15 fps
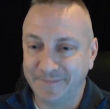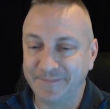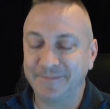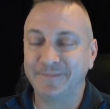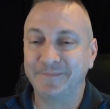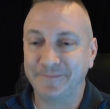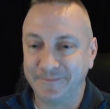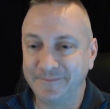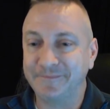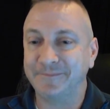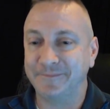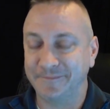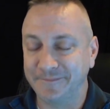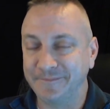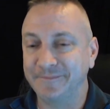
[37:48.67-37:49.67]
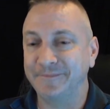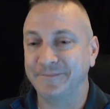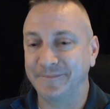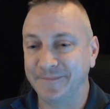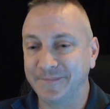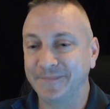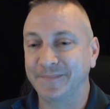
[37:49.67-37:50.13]
was really
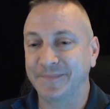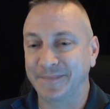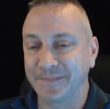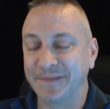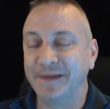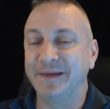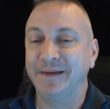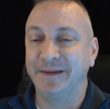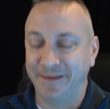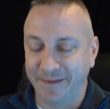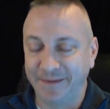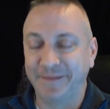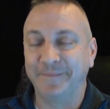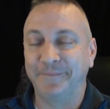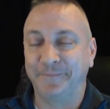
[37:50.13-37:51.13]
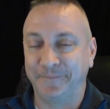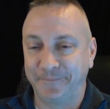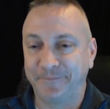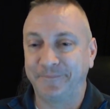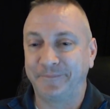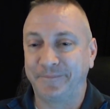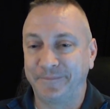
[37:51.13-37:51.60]
important, and that was developed by Argonaut